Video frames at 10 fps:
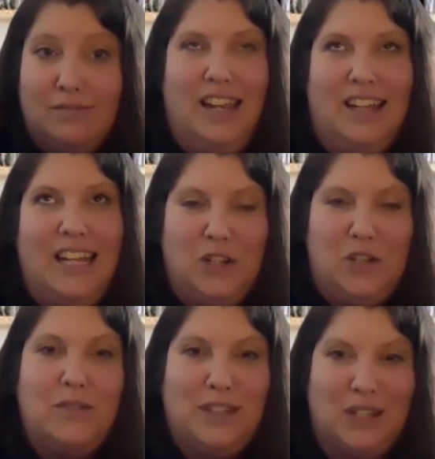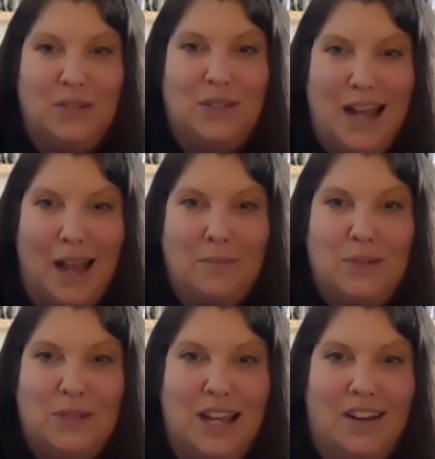In each of those
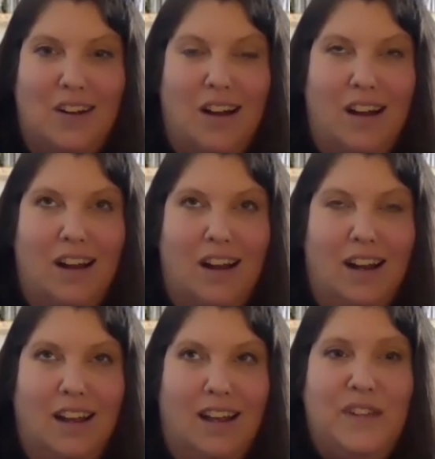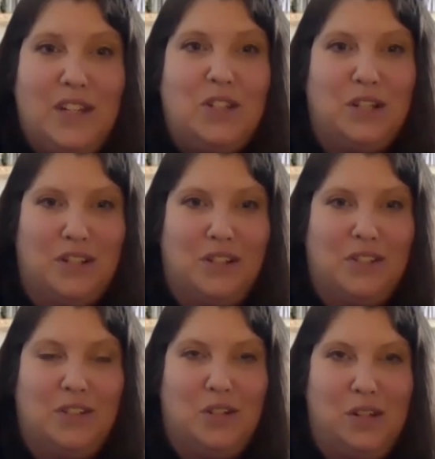steps, there are
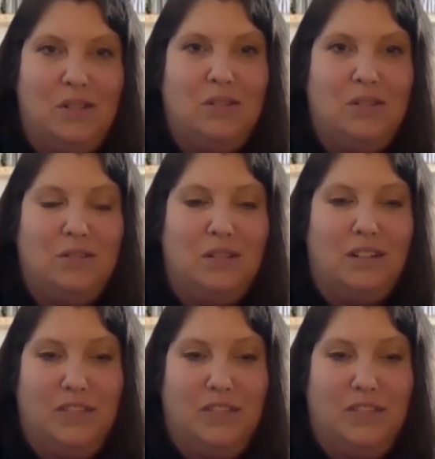features to